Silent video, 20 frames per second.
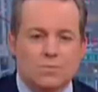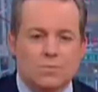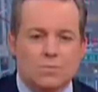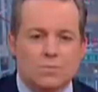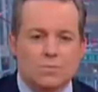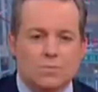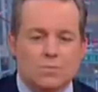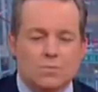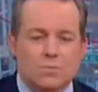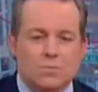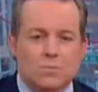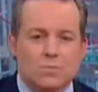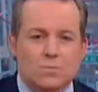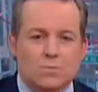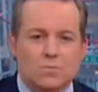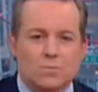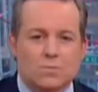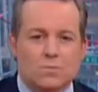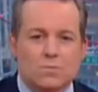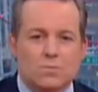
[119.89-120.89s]

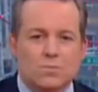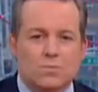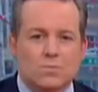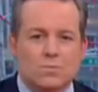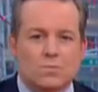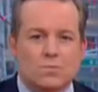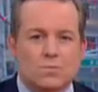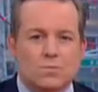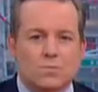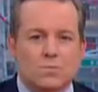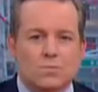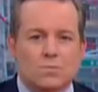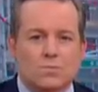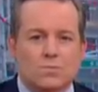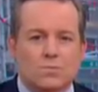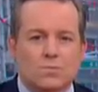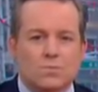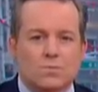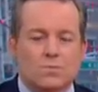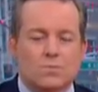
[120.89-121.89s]

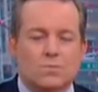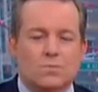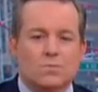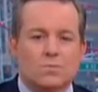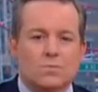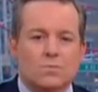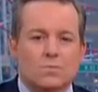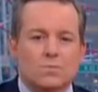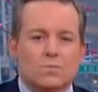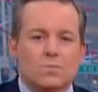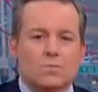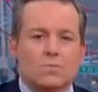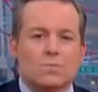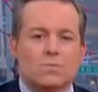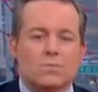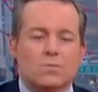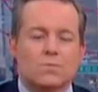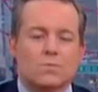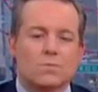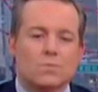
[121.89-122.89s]

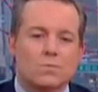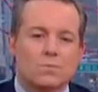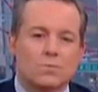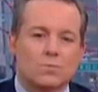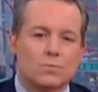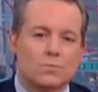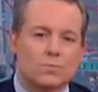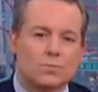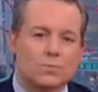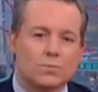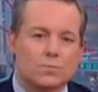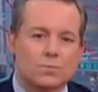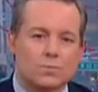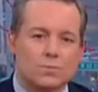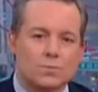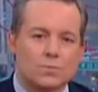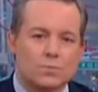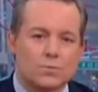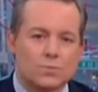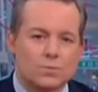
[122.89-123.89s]

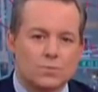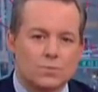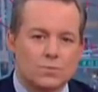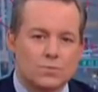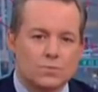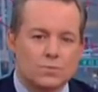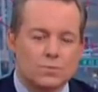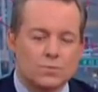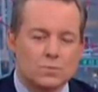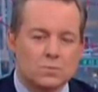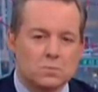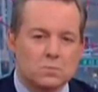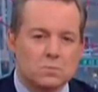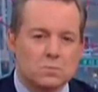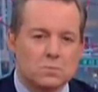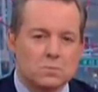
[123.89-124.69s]
(not speaking)